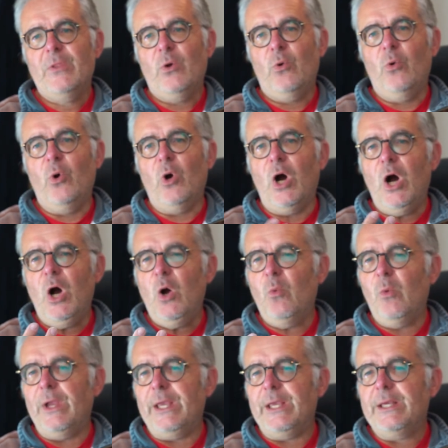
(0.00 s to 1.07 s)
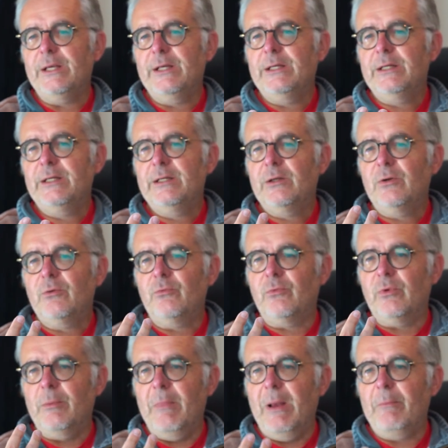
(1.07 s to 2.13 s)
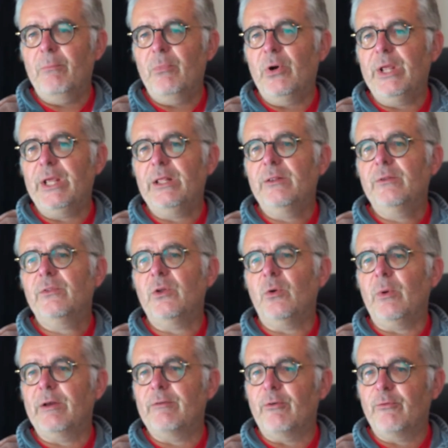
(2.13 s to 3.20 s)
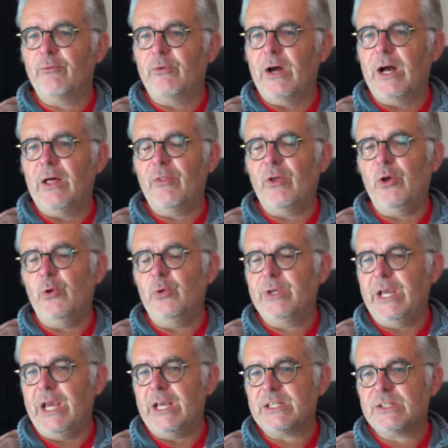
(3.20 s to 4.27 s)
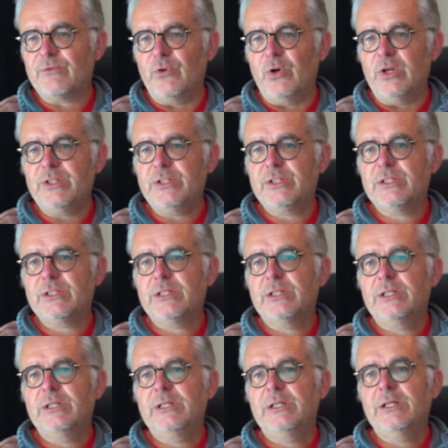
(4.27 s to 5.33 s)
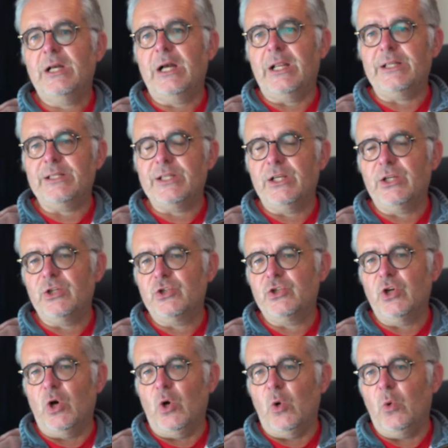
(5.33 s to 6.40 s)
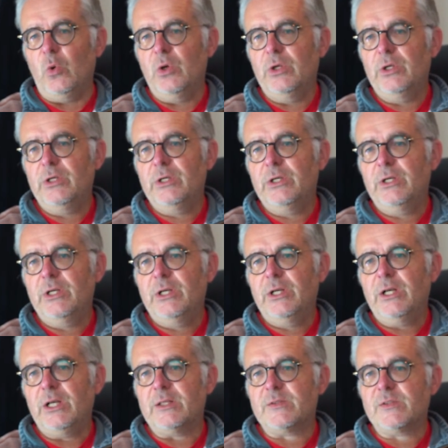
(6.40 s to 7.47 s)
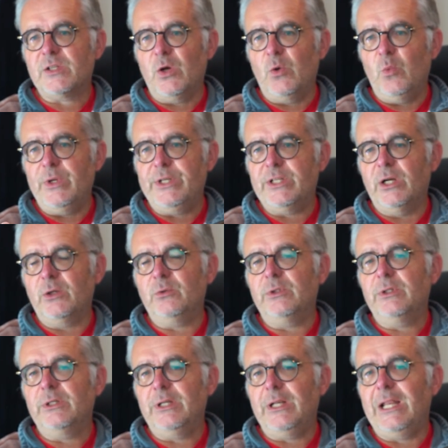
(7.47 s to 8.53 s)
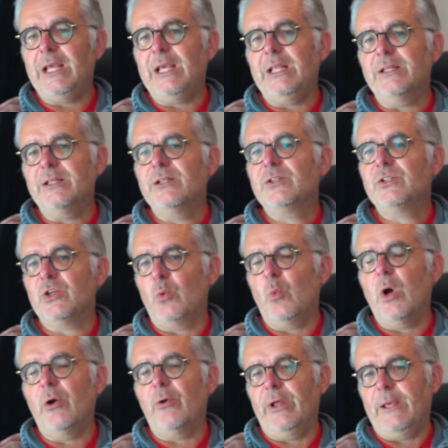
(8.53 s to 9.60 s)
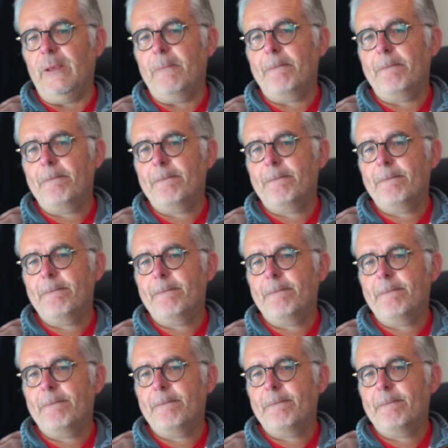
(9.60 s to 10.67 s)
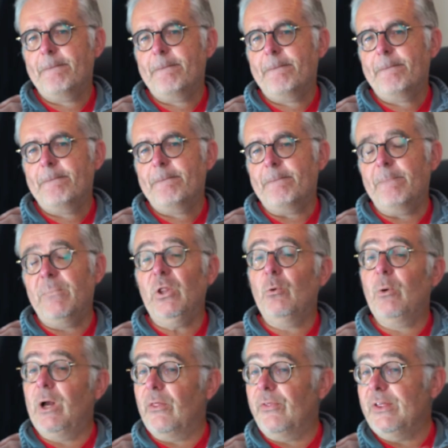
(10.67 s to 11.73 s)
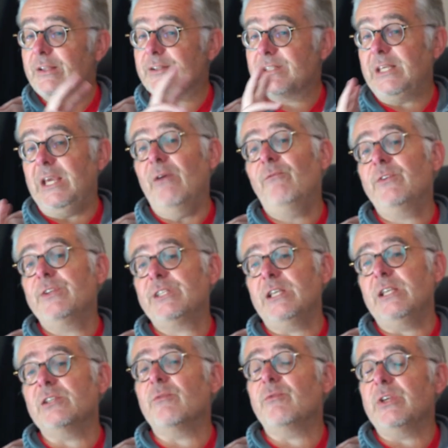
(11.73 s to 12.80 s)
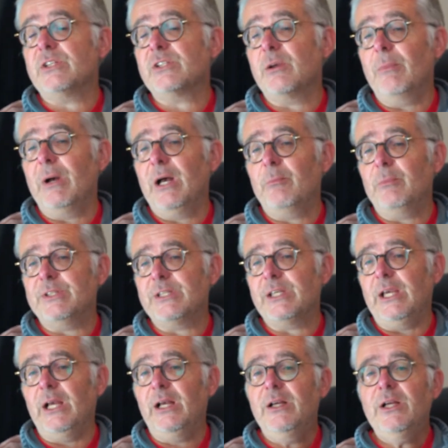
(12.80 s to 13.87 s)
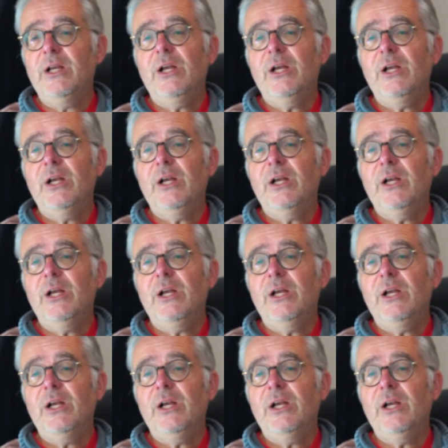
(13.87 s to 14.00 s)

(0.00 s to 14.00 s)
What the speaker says: Or are we remembering that we have a Father who cares for us and is in control, and so we don't need to worry? And by the way, I think that's the emphasis of this commandment here.